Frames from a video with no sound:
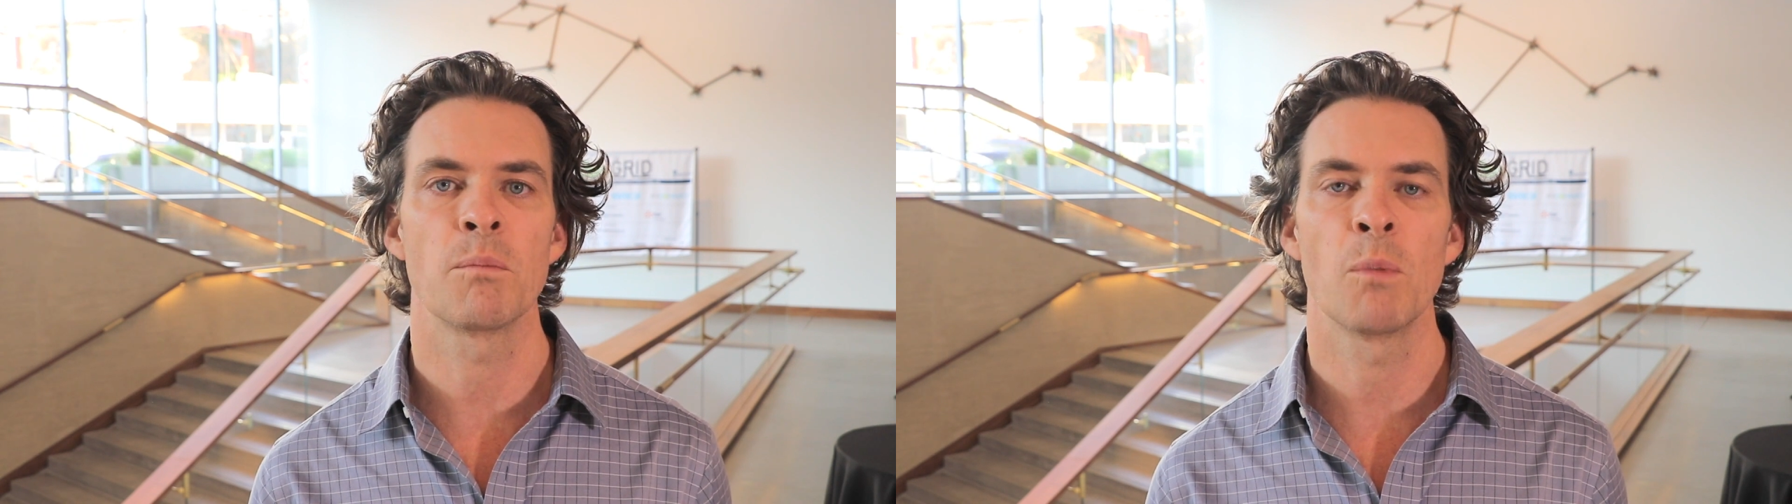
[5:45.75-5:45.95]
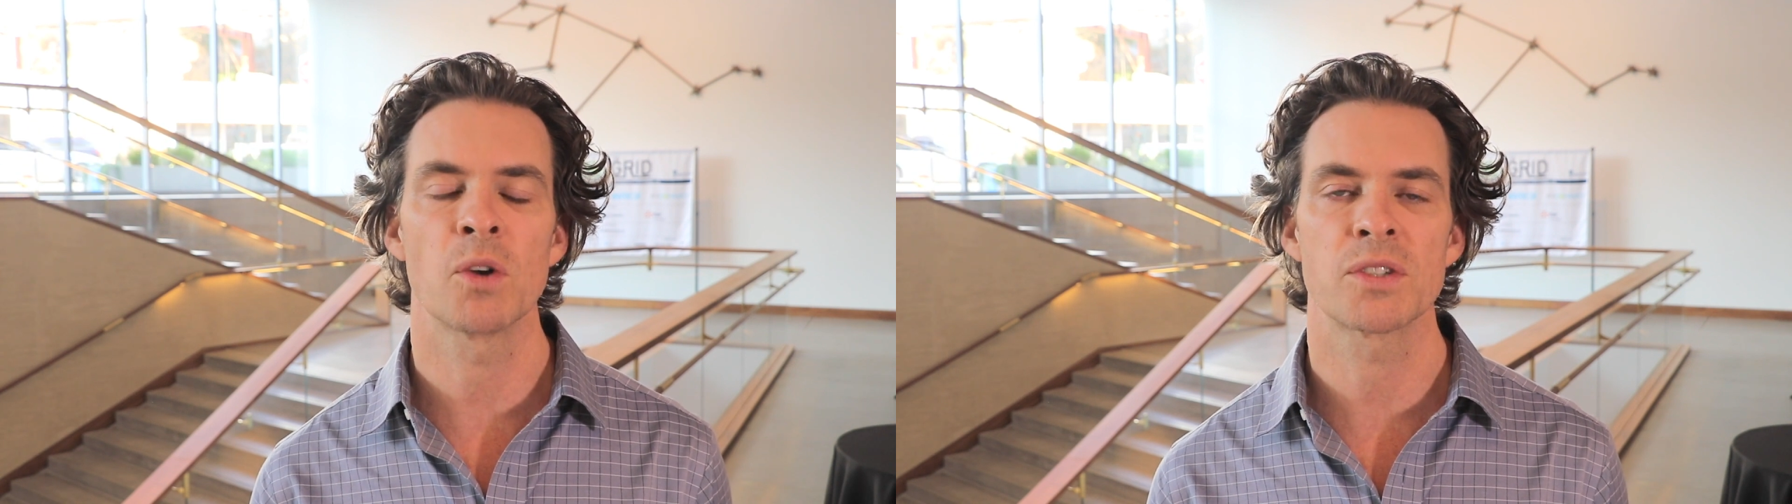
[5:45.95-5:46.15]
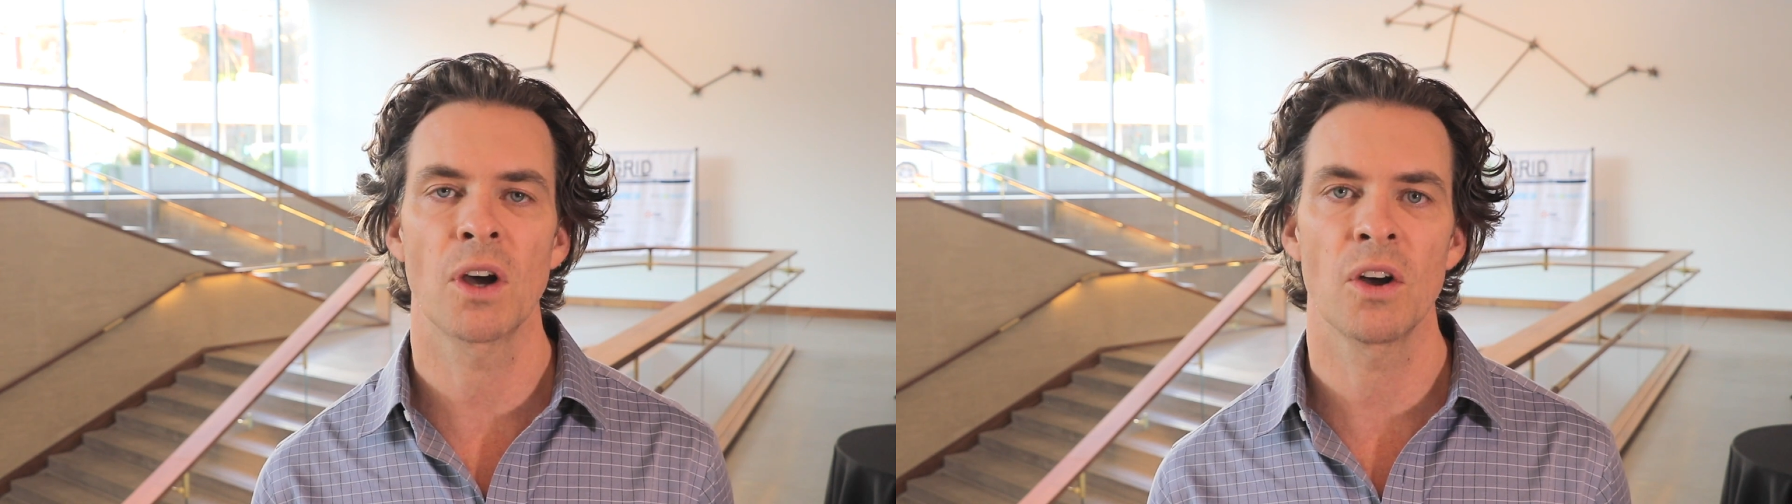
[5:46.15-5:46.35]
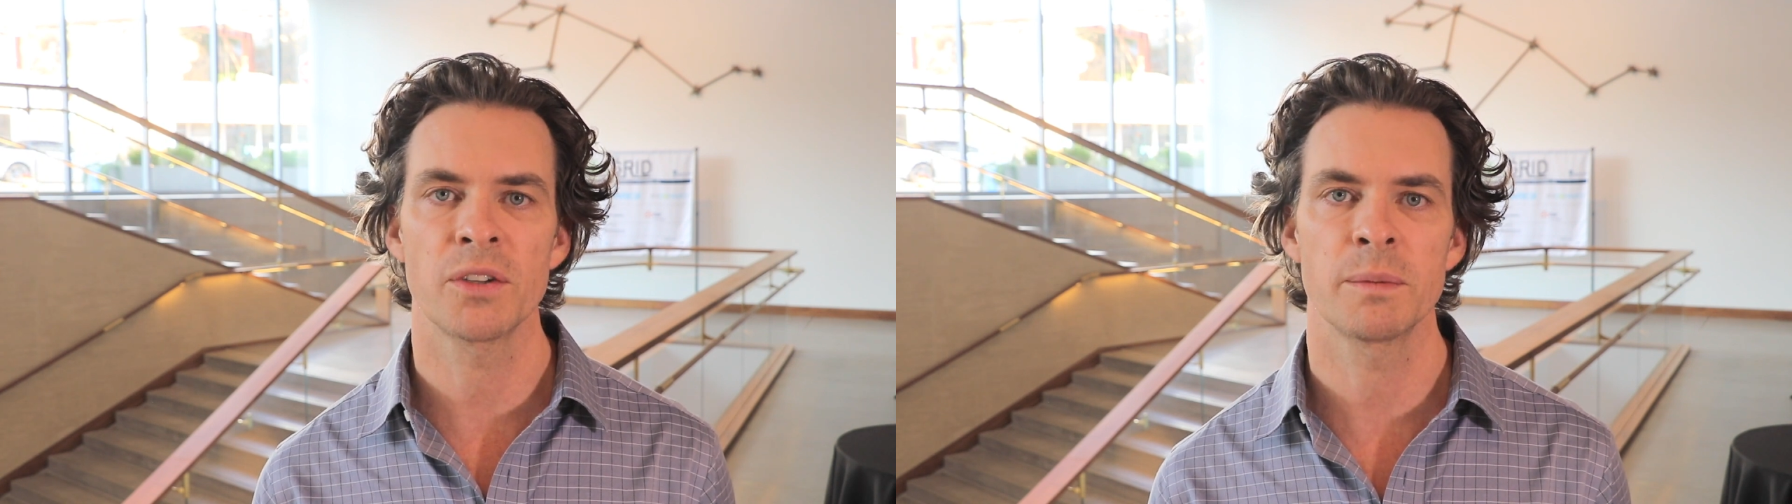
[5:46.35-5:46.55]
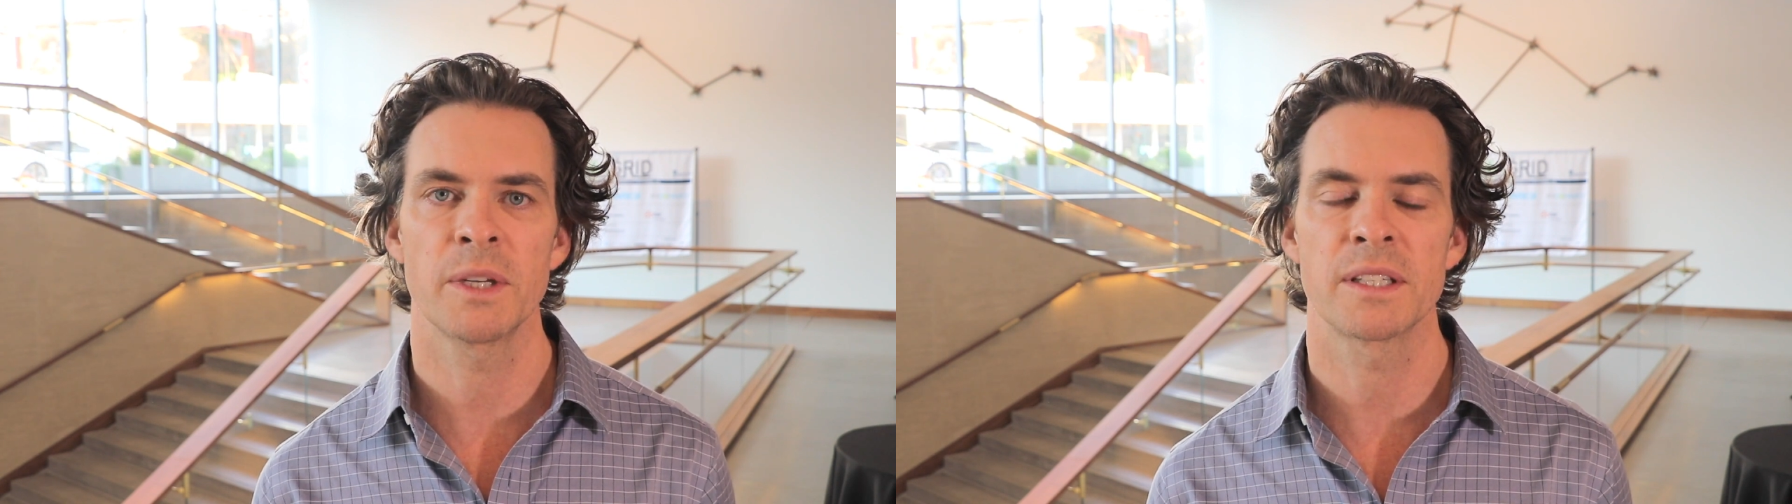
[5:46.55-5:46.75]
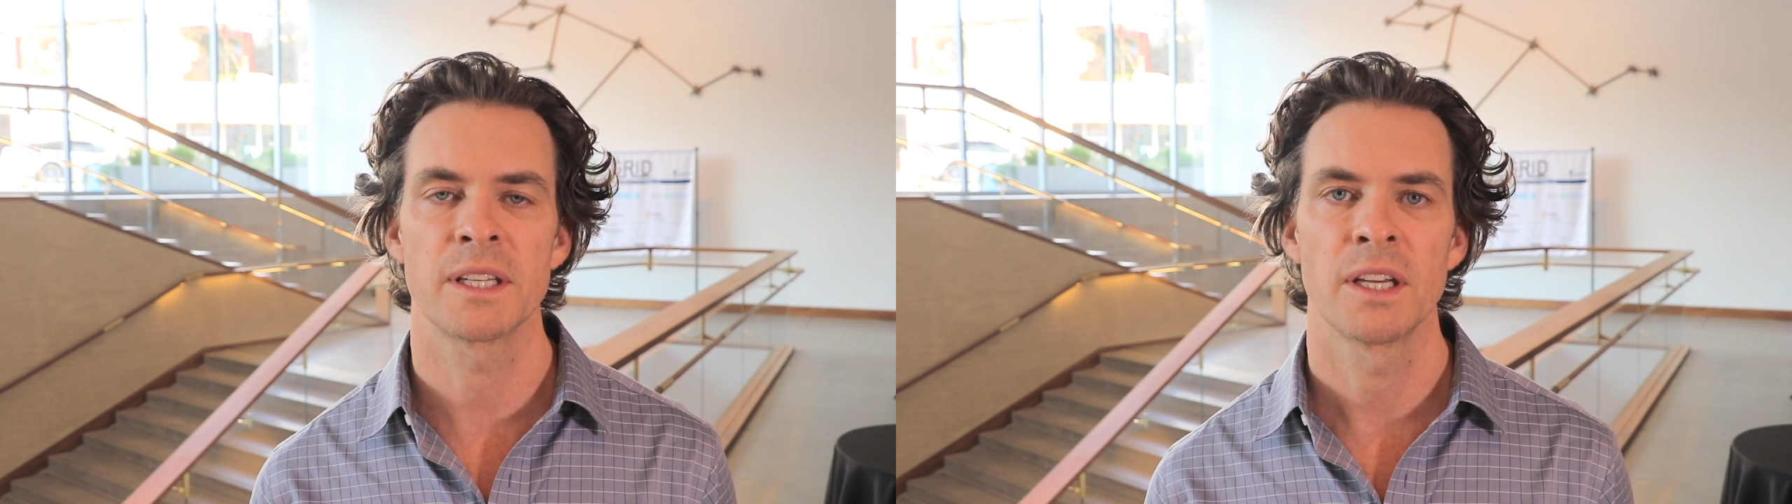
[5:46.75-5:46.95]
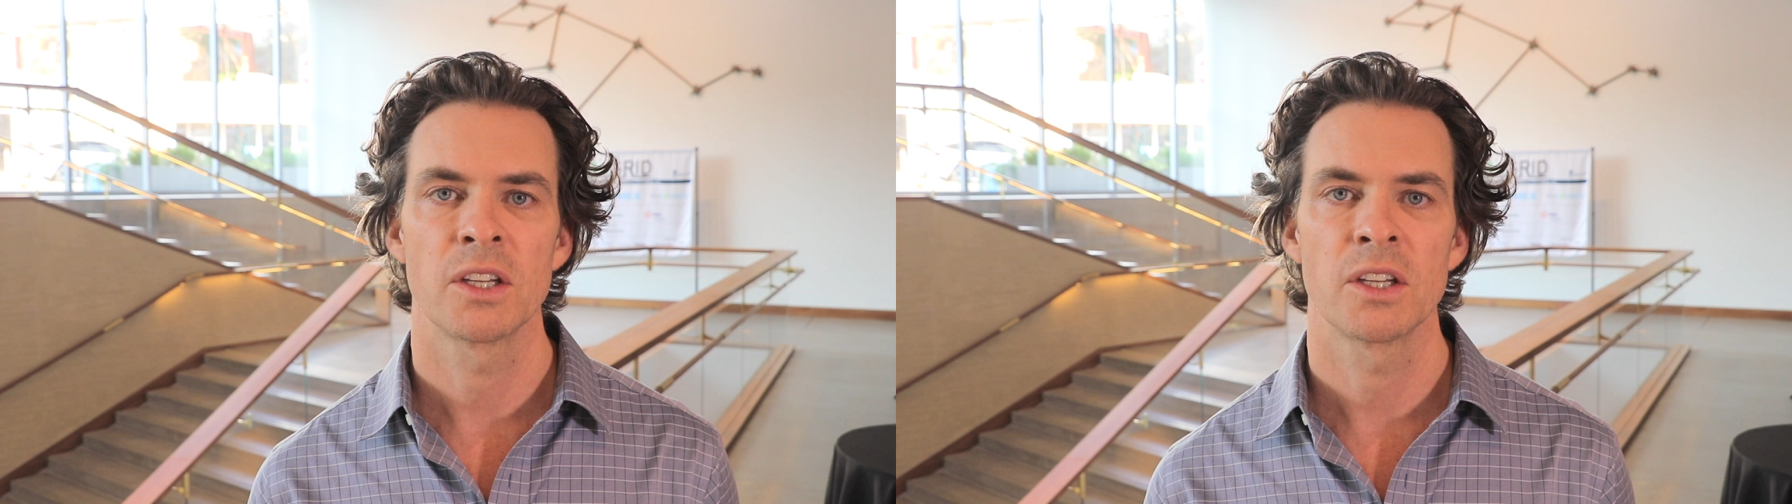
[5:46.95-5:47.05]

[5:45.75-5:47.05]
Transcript: most ultimate